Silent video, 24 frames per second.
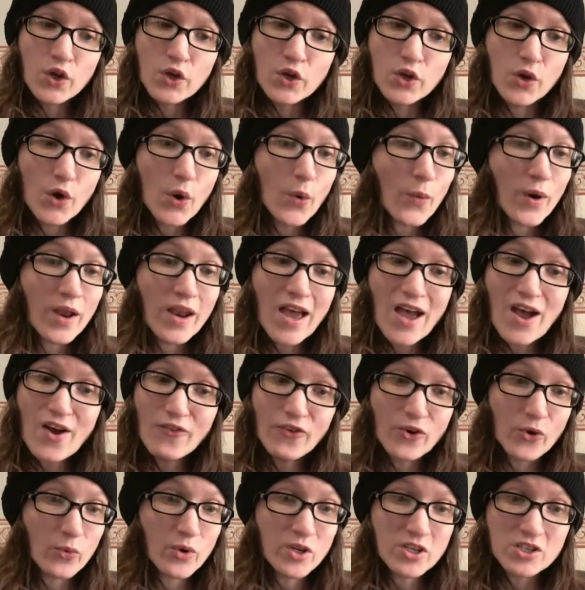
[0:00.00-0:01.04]
"No one
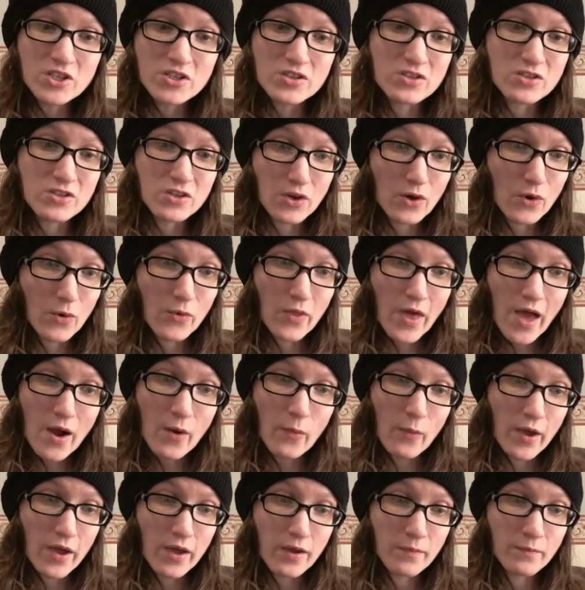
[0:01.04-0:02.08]
ever wishes to go
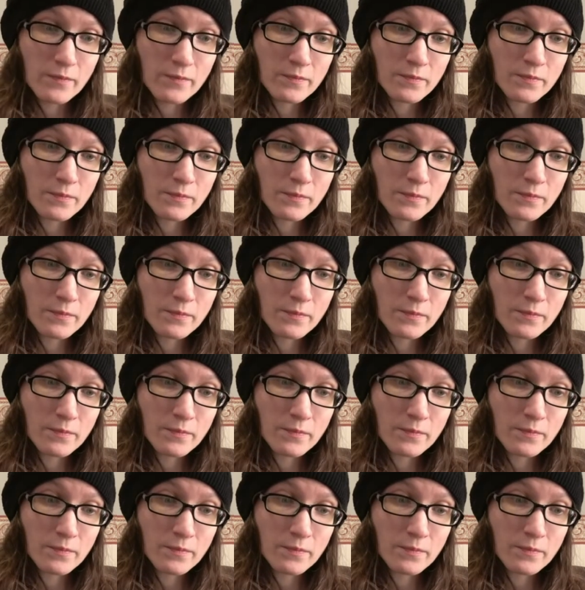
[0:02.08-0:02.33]
that way."